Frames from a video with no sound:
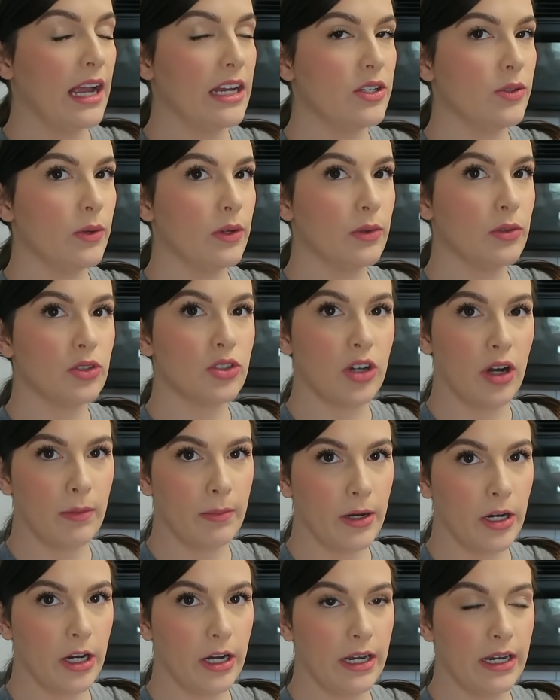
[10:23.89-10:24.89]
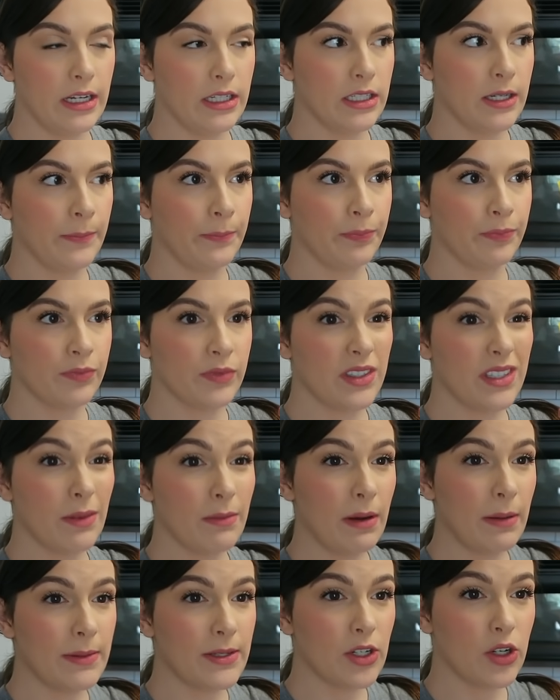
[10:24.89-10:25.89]
I do it with strawberries.
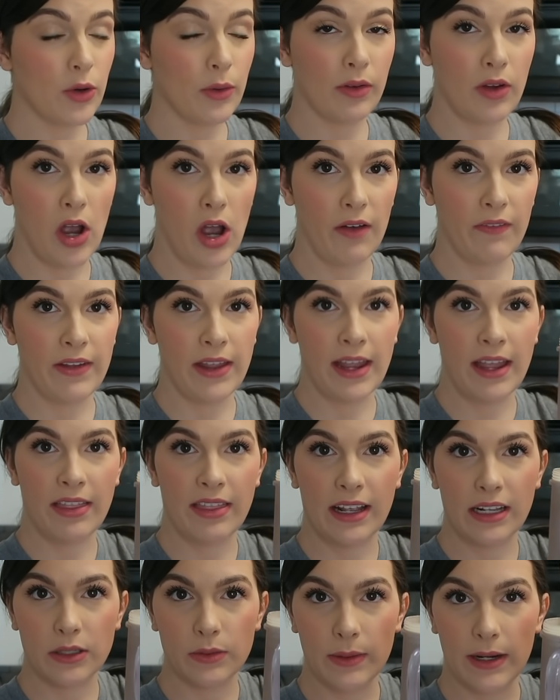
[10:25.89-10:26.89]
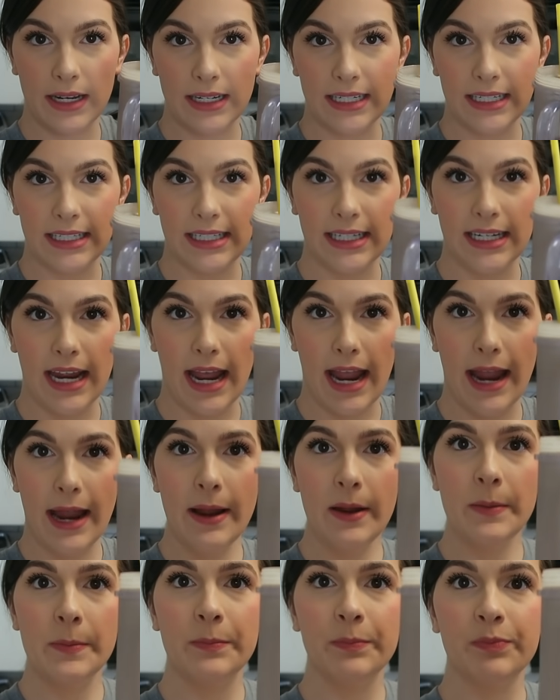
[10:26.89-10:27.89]
Sometimes I do it with coffee, and that's what I did
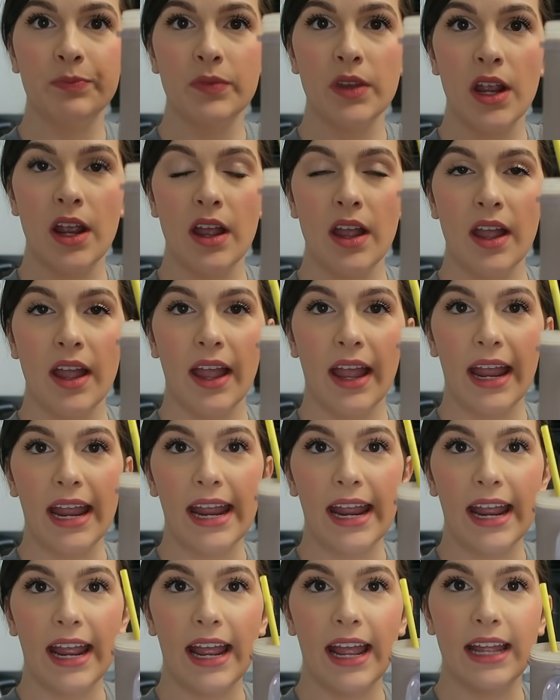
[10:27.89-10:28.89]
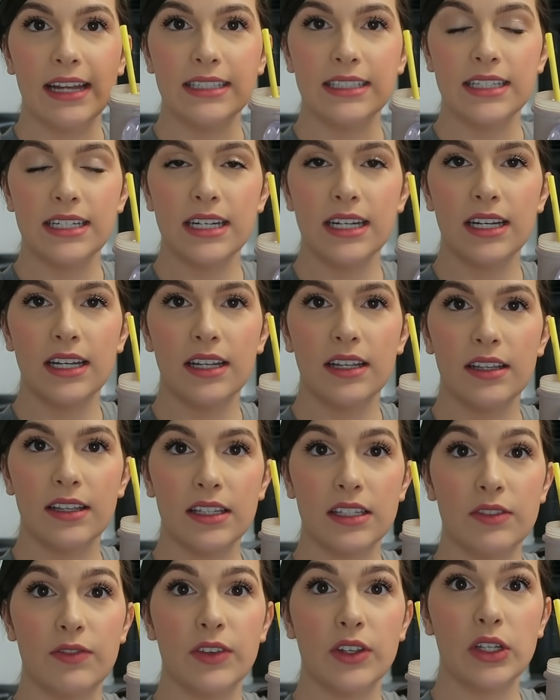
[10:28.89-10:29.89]
today. And
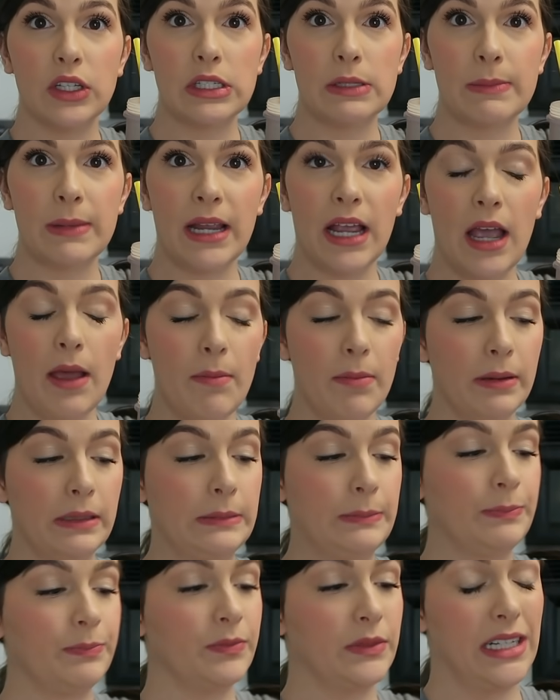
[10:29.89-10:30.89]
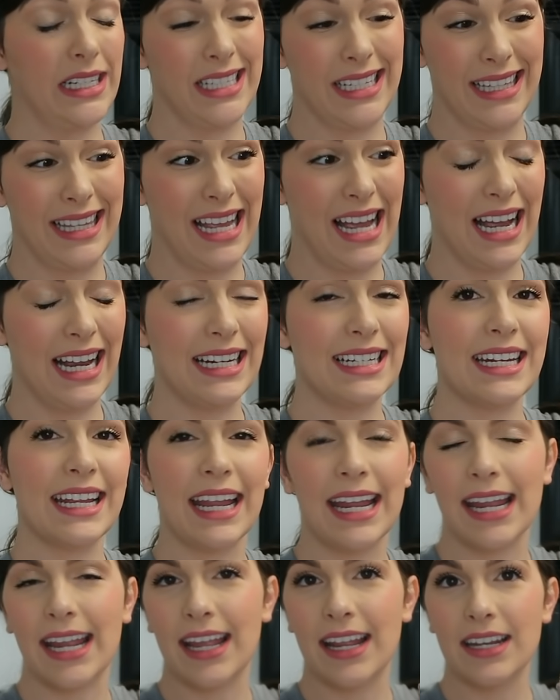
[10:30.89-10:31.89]
this fills me up. It's a lot,
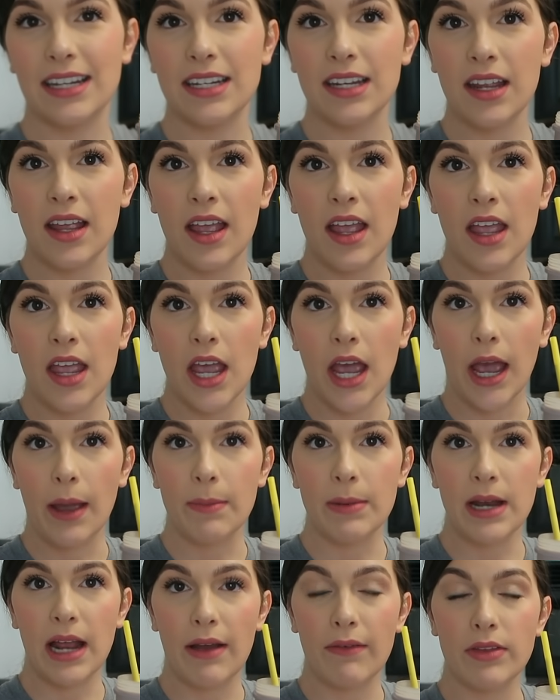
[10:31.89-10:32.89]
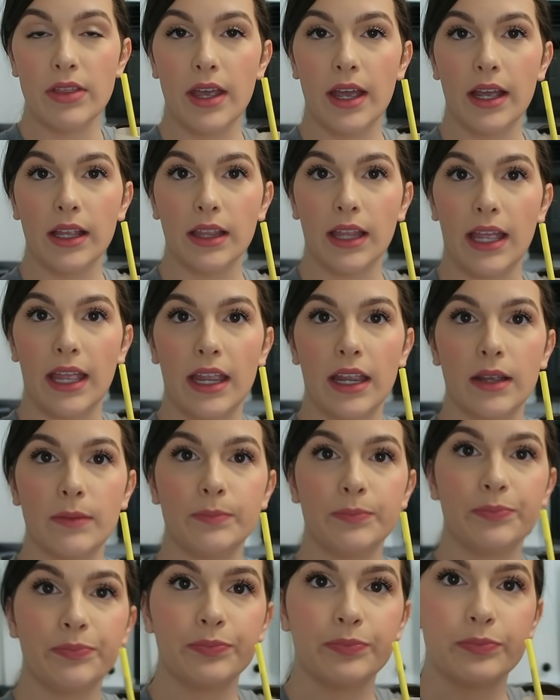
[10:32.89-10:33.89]
and I've been having that like